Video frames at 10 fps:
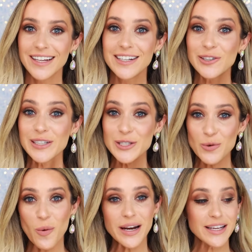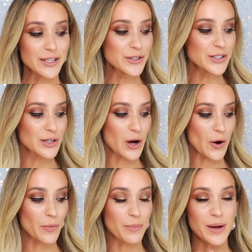nearly 20 years
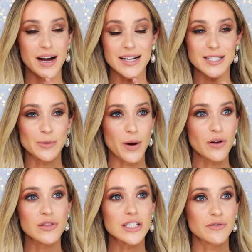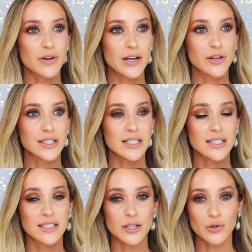ago, but I swear this fragrance
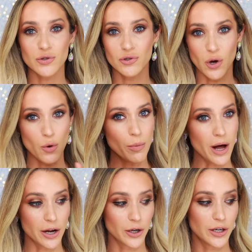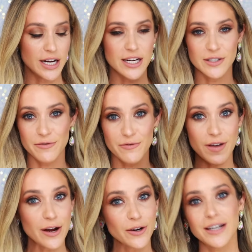is still so modern. It is
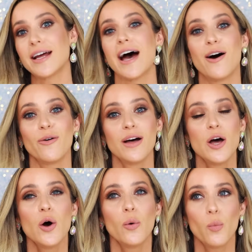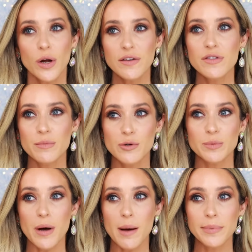very now one of the
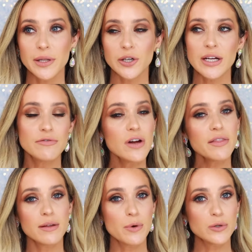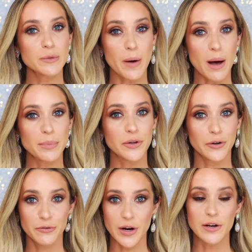most popular, if not the most
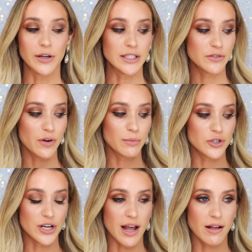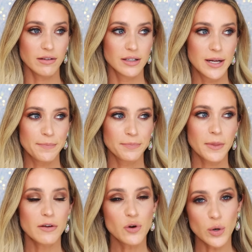popular fragrance from Chanel.
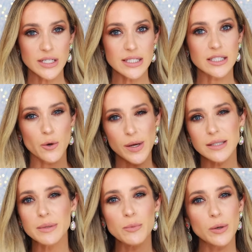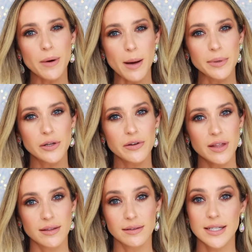Of course, it's going to be more popular
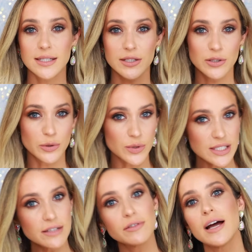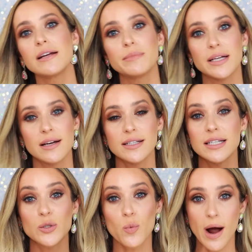than the Les Exclusifs line because
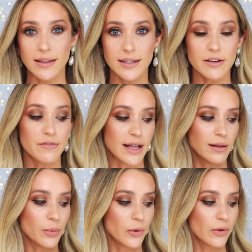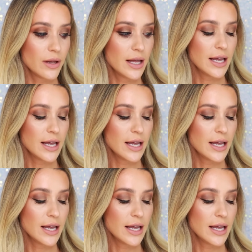it's widely available.